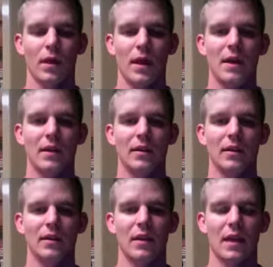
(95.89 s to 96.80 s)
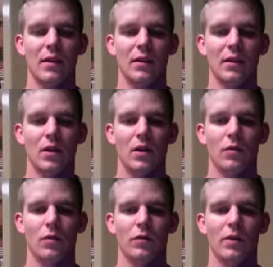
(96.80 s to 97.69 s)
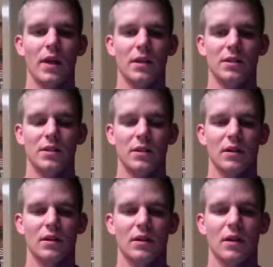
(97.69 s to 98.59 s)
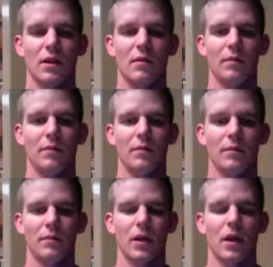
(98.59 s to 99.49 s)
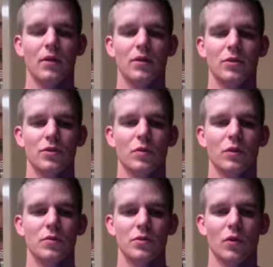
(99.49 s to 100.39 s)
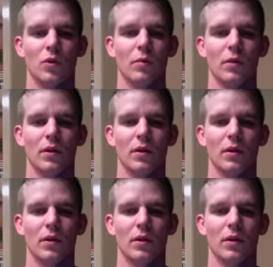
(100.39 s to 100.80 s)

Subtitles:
anything that reflects colors would absorb.